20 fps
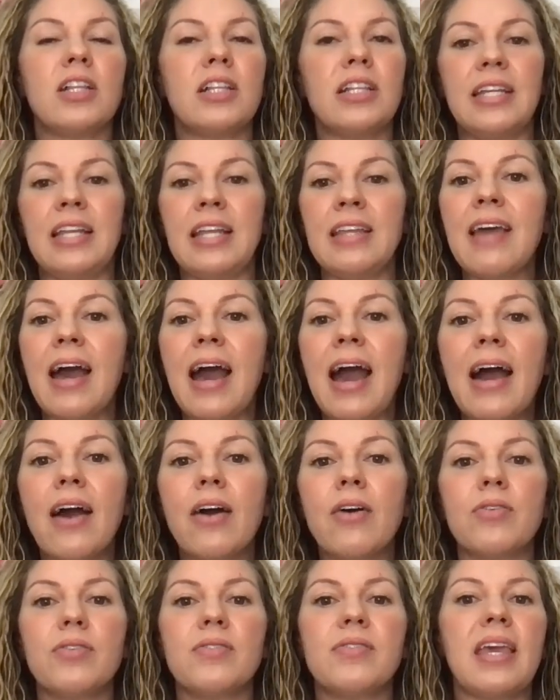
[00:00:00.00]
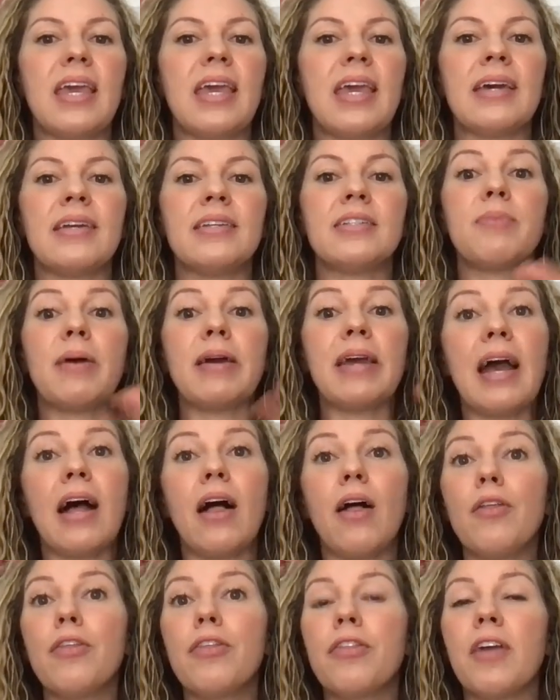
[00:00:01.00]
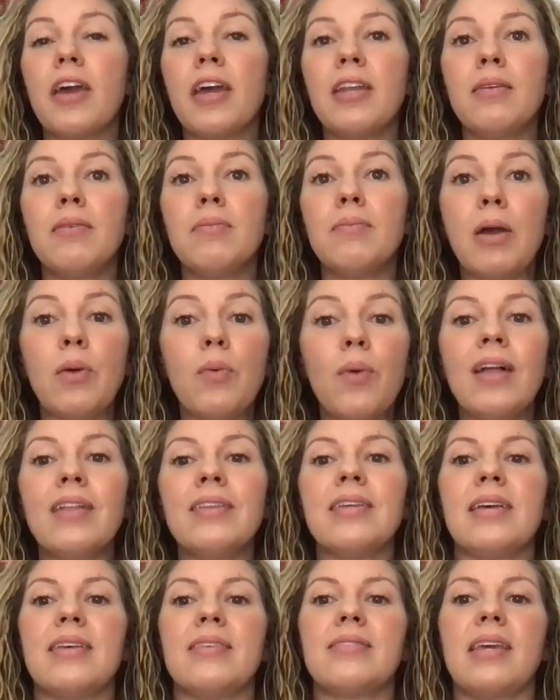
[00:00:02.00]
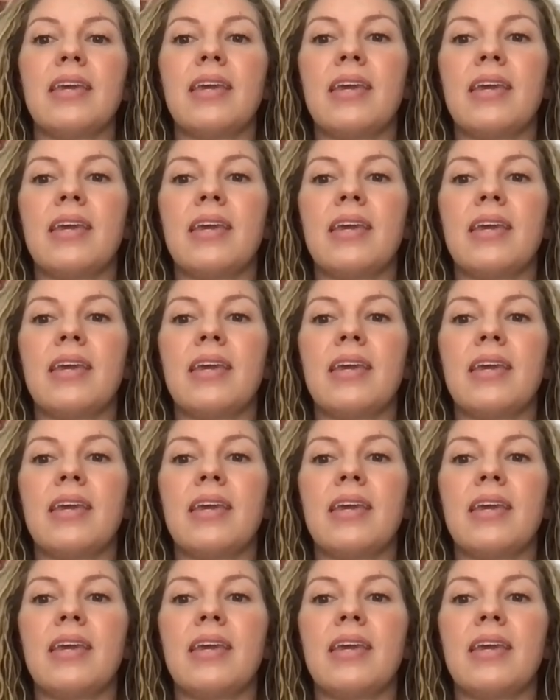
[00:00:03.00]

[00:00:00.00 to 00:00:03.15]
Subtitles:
cleaning the house and my health and my wellness